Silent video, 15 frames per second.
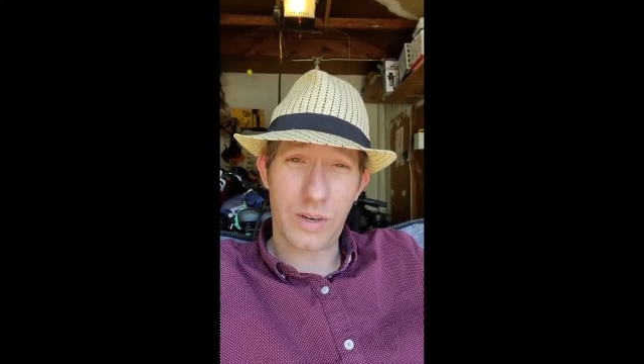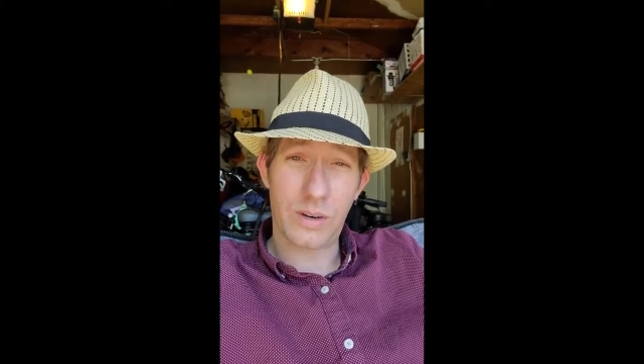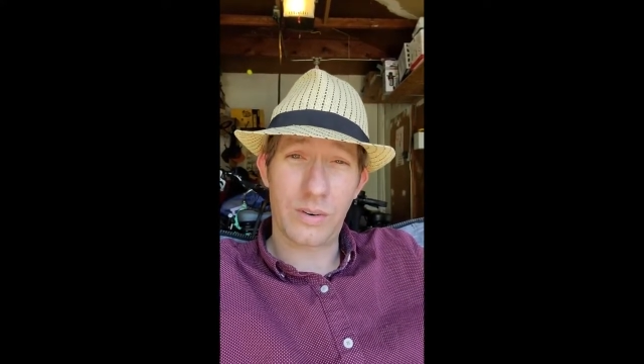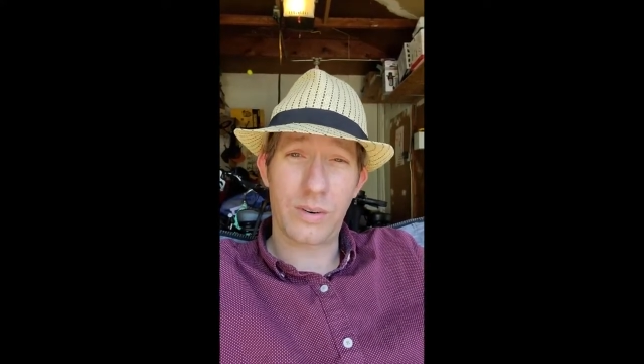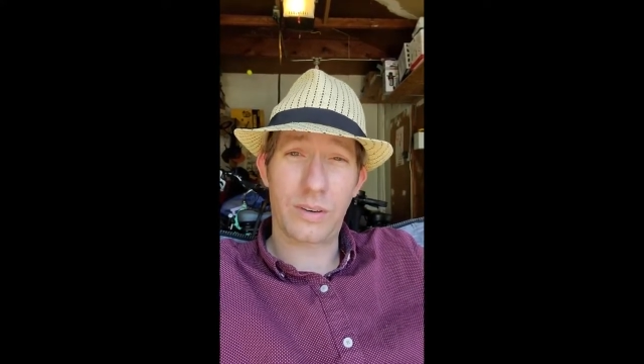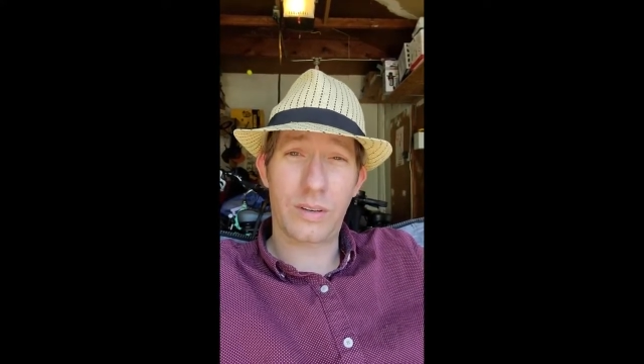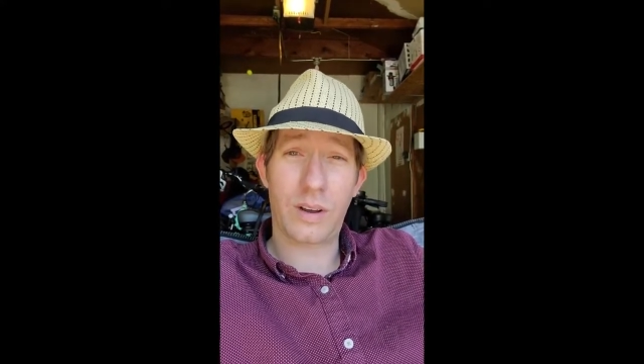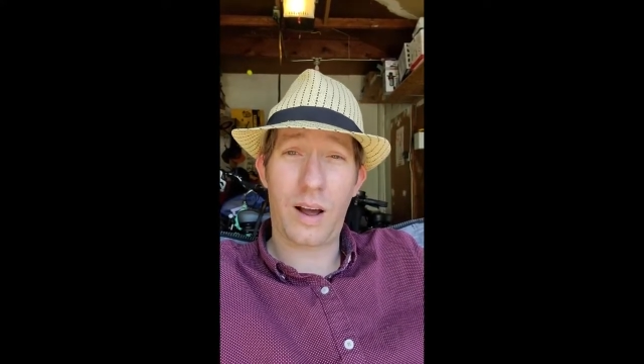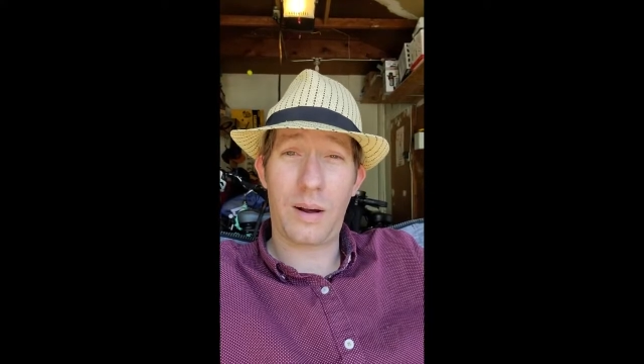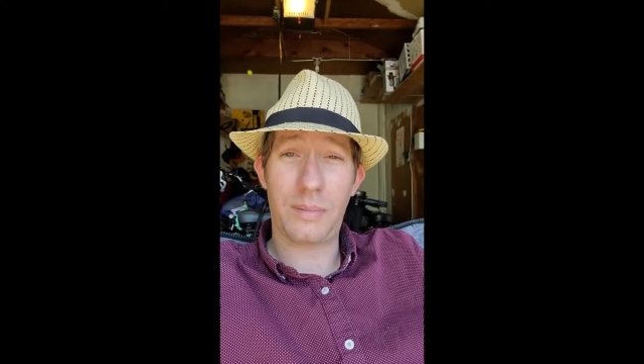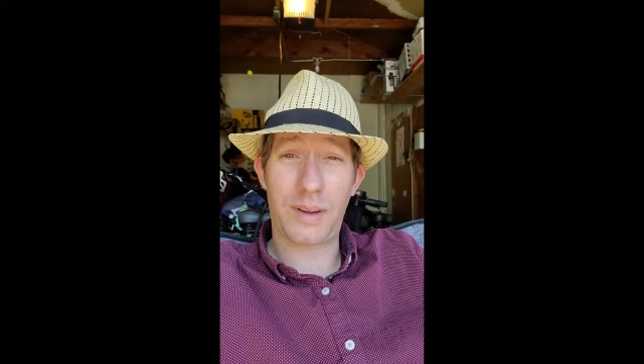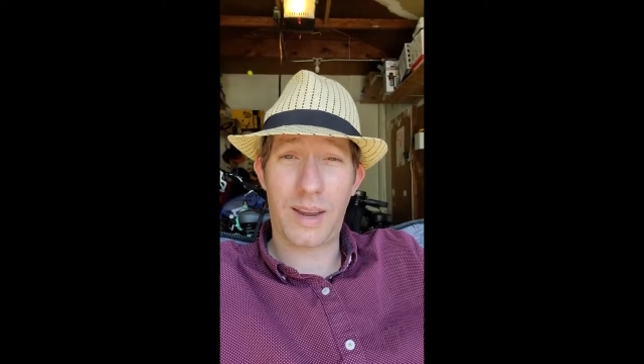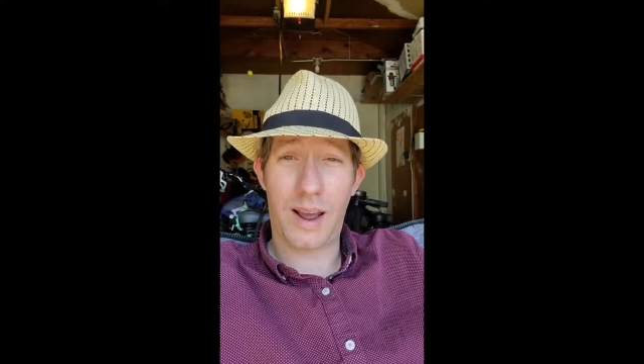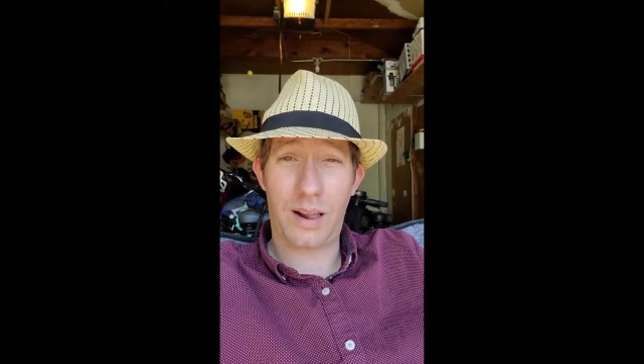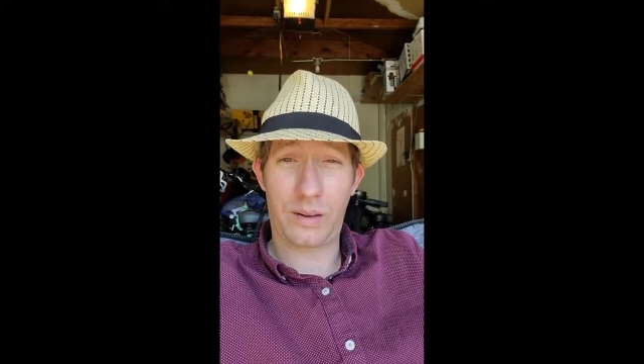here in Kami,
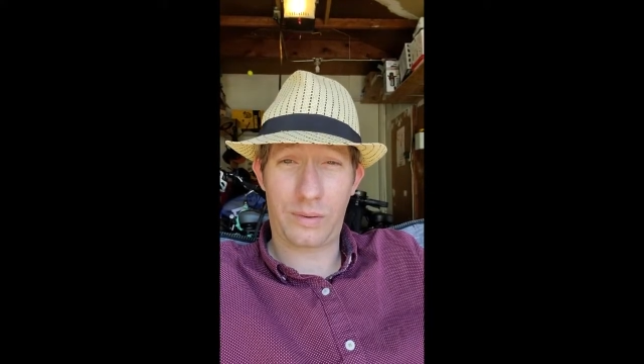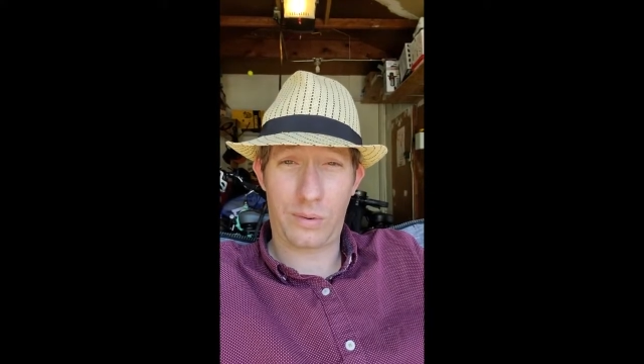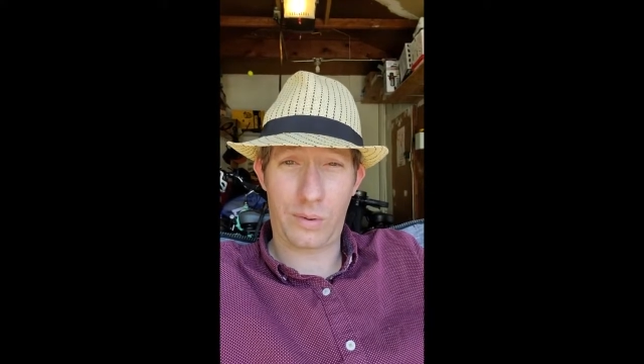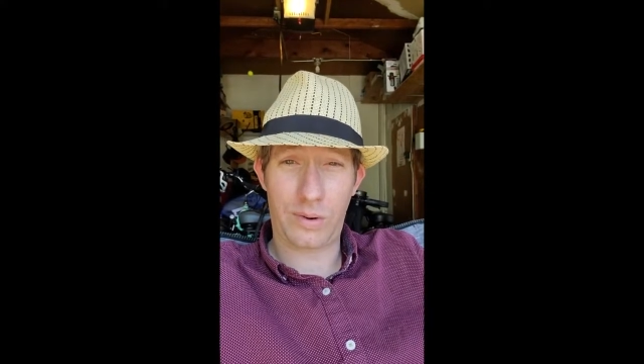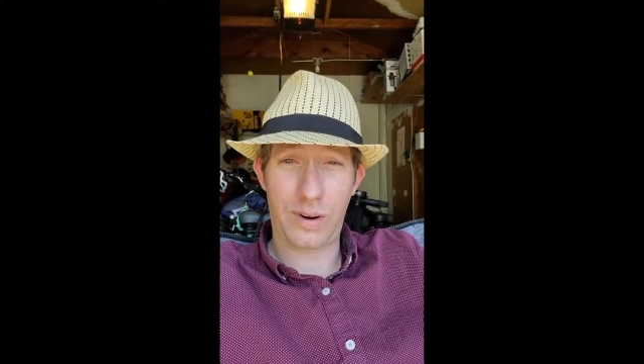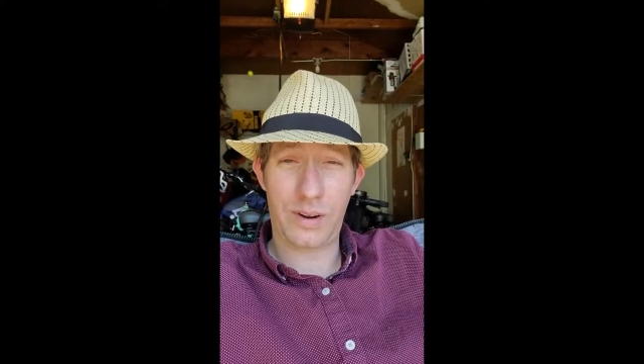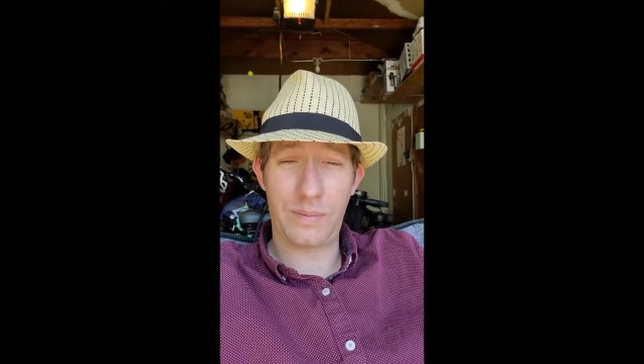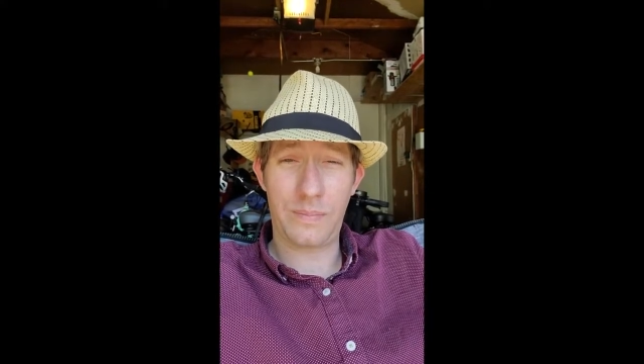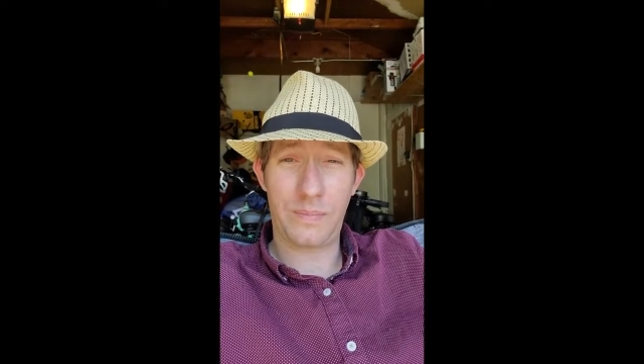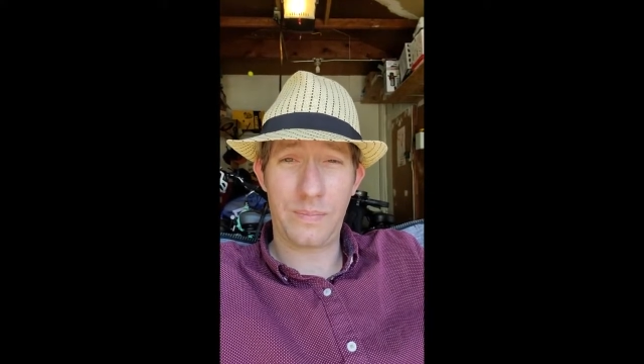California.